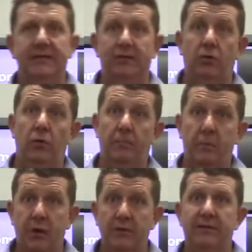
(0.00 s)
It's all a
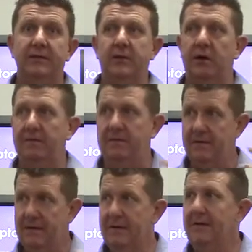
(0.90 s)
process of
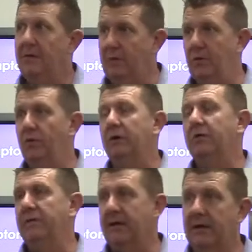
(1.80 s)
when you work
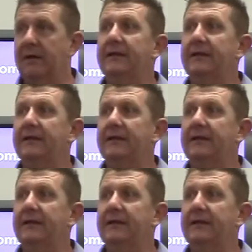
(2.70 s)
with a client